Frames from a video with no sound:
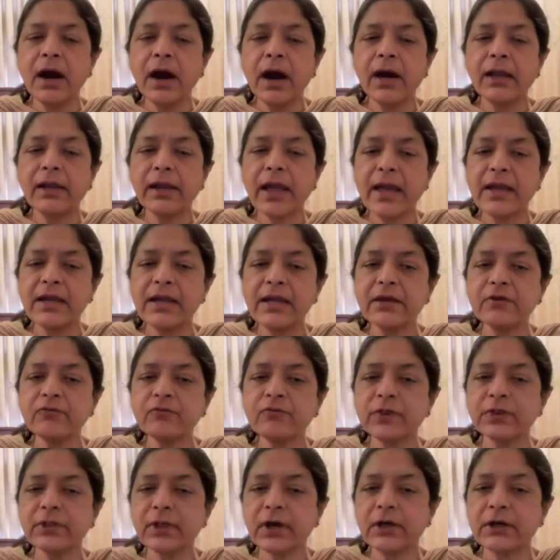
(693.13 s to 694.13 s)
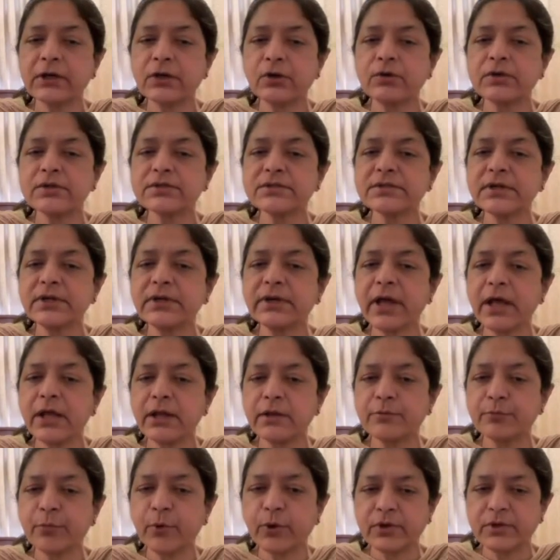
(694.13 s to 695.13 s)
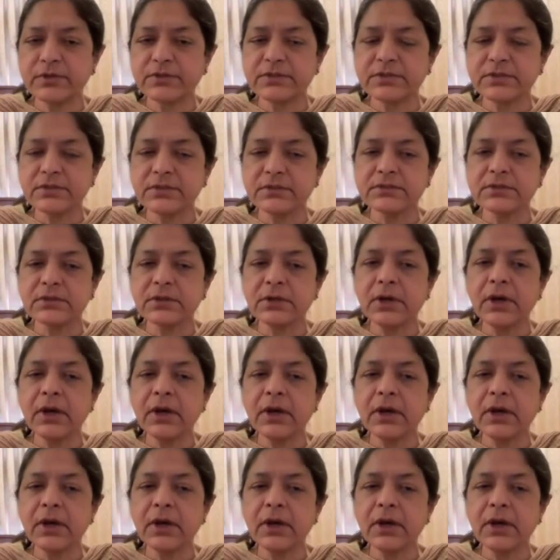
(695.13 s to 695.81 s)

aligning with adolescent health policies.